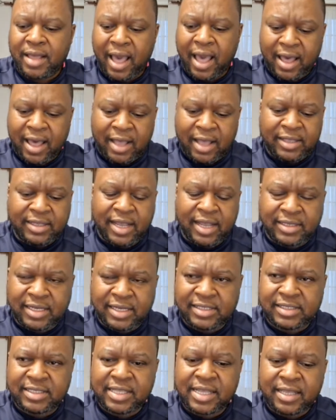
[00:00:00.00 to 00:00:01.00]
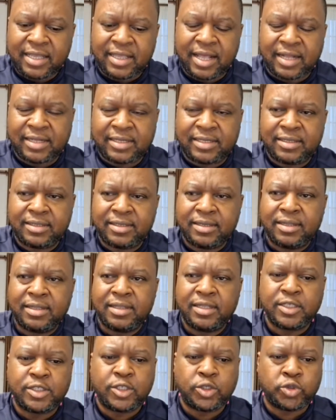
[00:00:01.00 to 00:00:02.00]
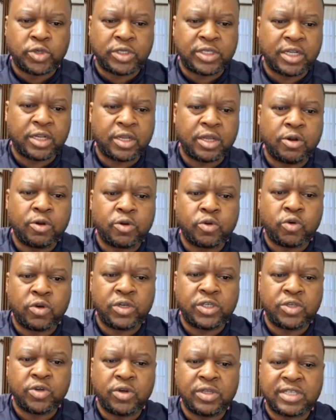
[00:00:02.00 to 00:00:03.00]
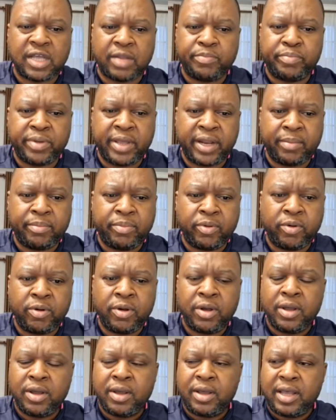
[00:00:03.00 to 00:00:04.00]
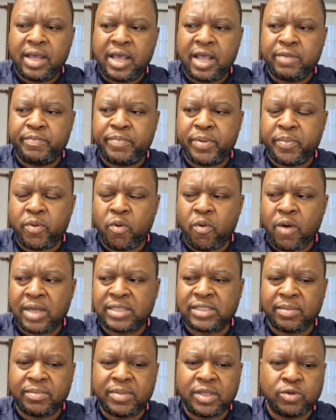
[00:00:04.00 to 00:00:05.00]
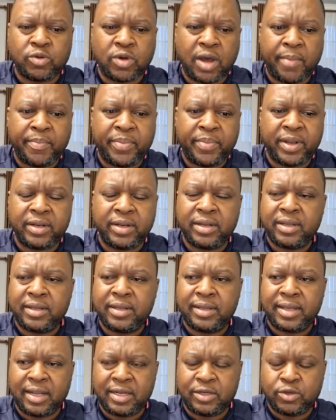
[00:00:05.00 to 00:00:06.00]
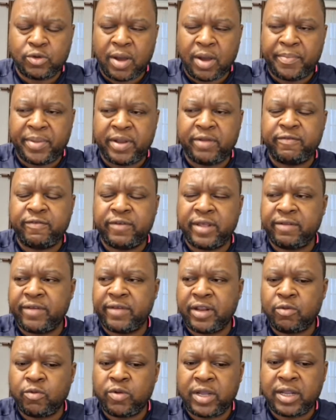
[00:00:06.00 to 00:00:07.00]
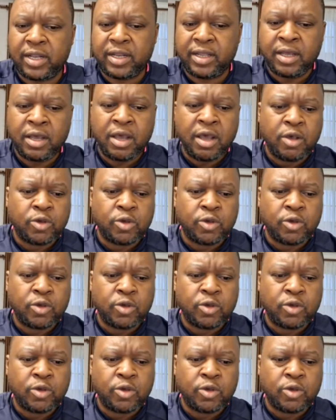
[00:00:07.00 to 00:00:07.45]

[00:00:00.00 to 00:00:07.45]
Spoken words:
I just think that this situation cannot continue. It's unbearable, and people want something to happen, and to happen very, very quickly.